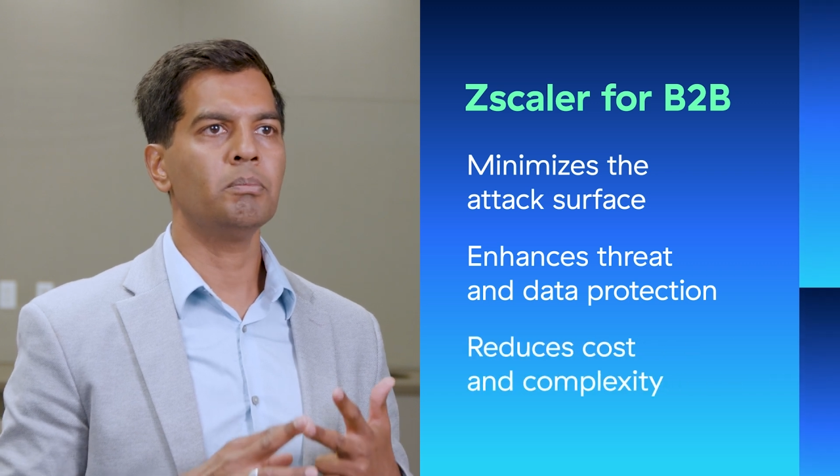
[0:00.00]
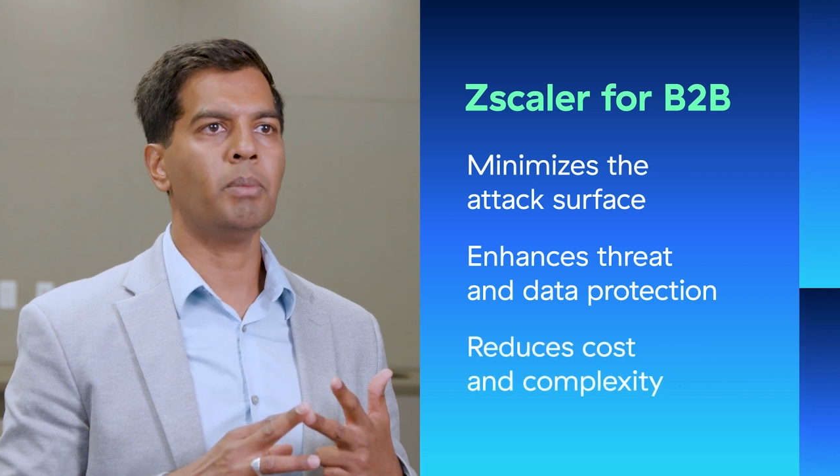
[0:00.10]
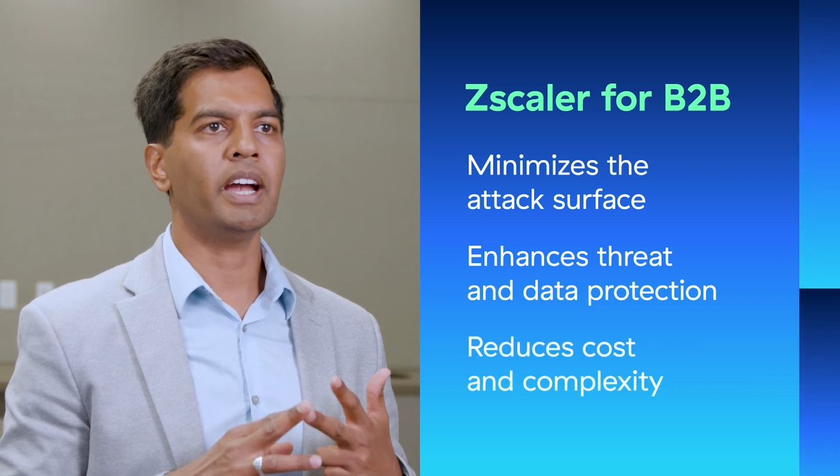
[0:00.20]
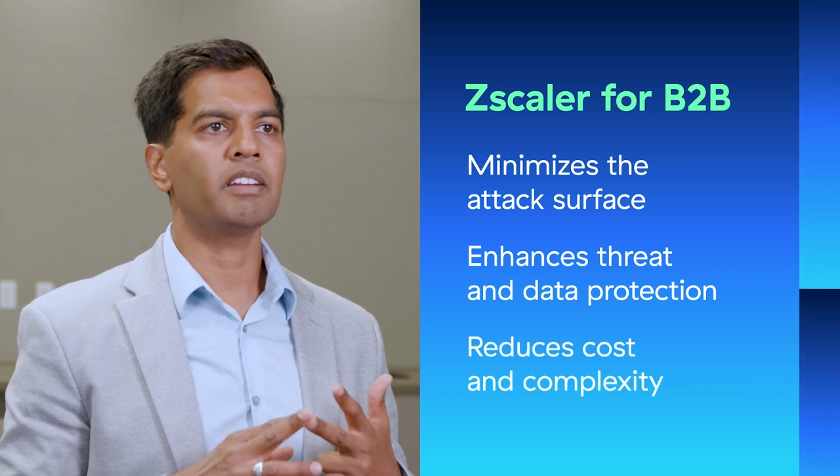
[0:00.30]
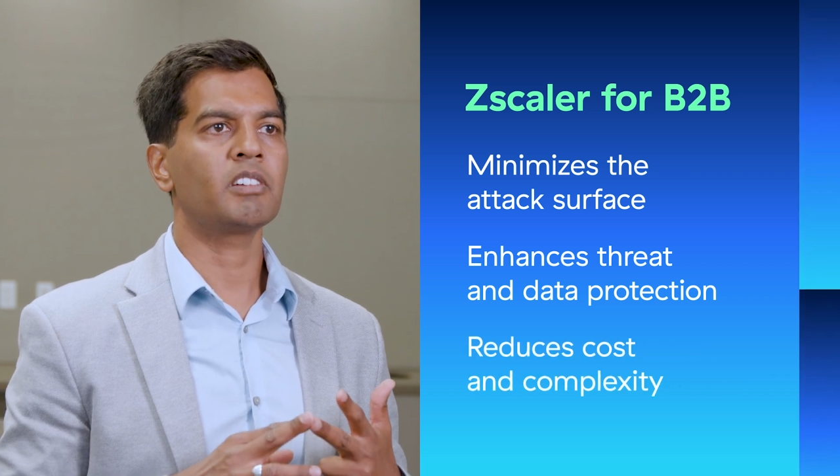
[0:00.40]

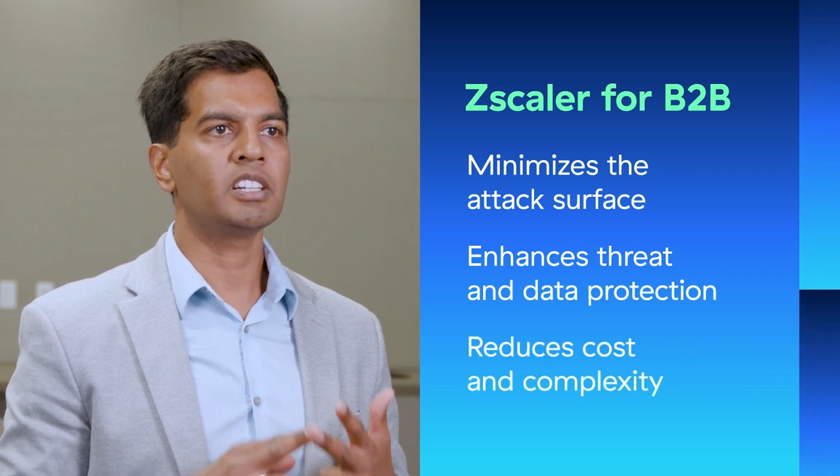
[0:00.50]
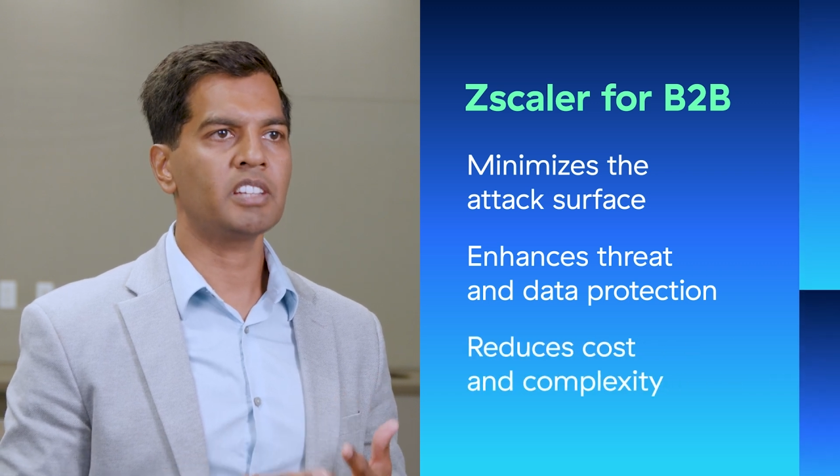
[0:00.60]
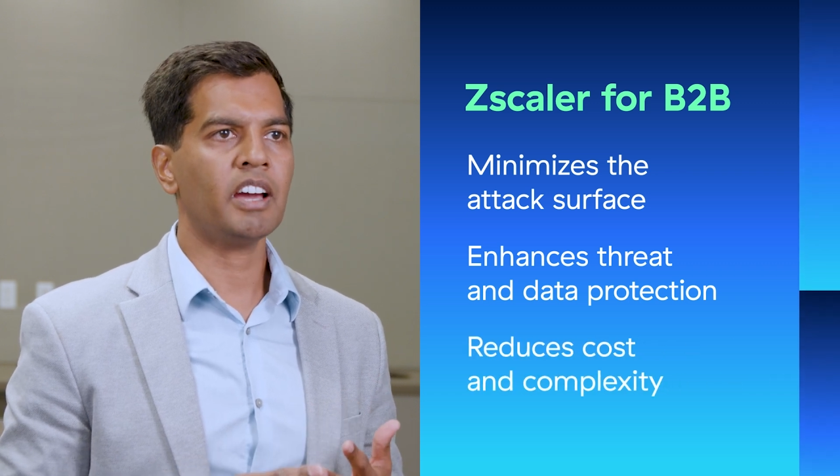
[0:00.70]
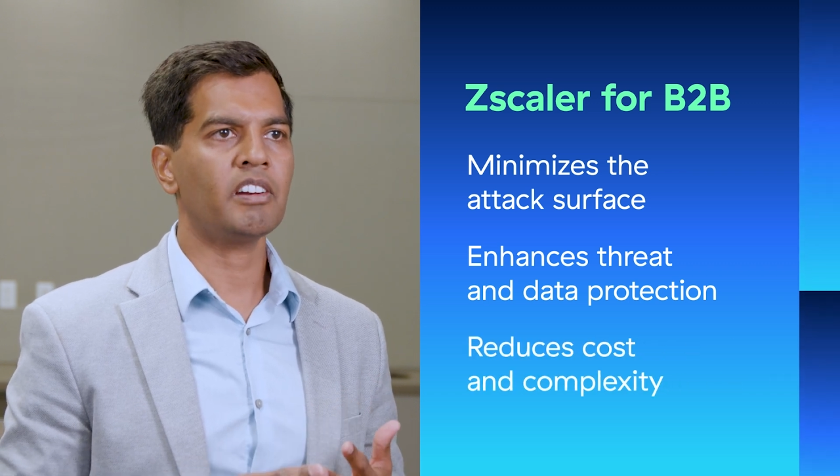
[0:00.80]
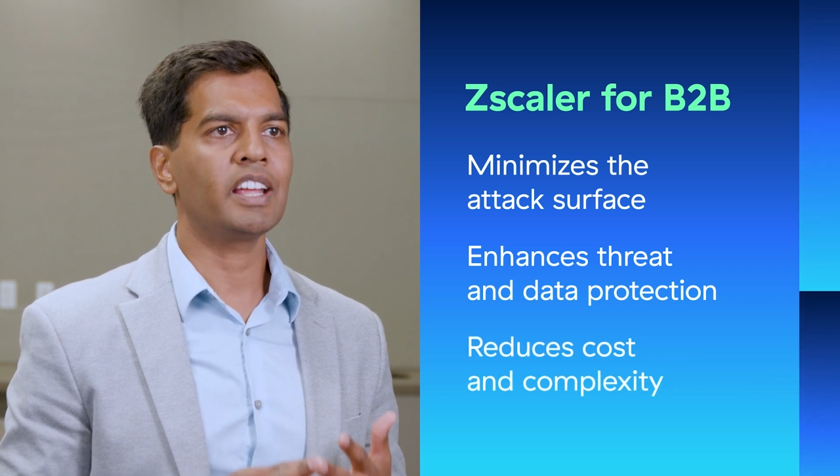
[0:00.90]
by
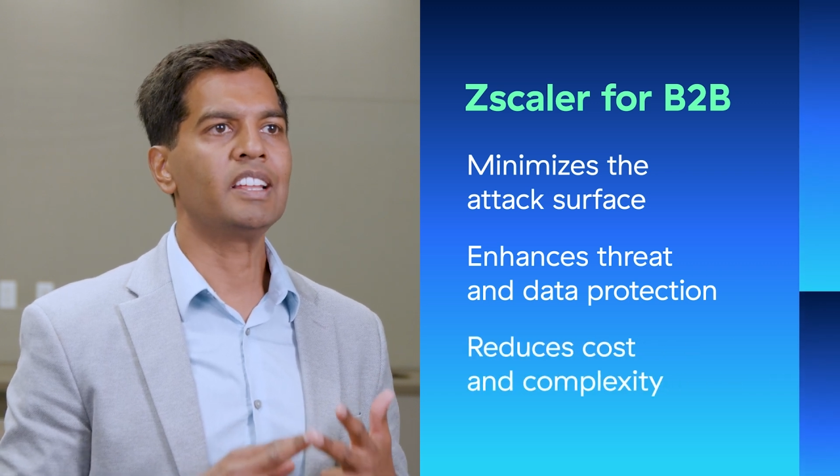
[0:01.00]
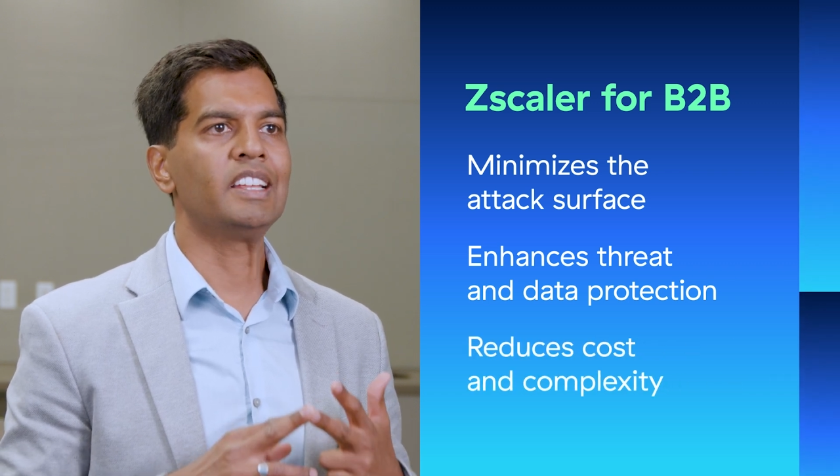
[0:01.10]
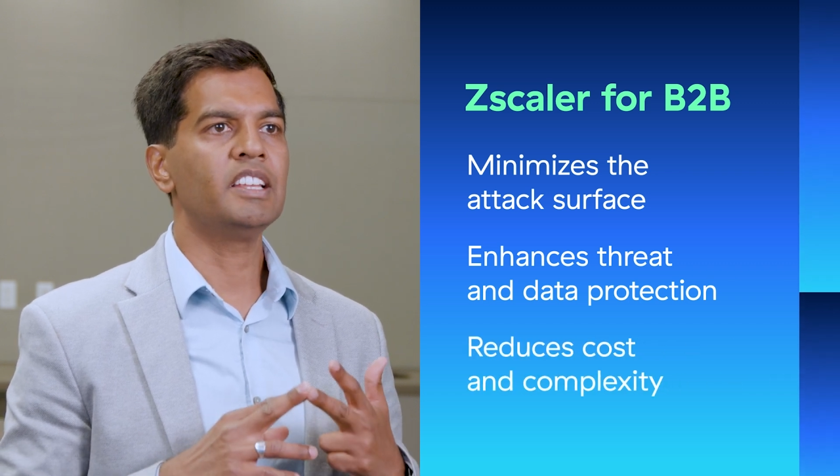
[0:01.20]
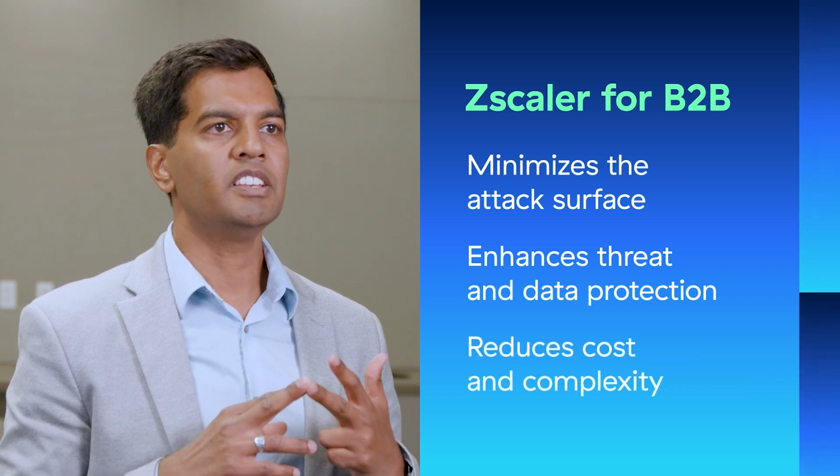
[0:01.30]
retiring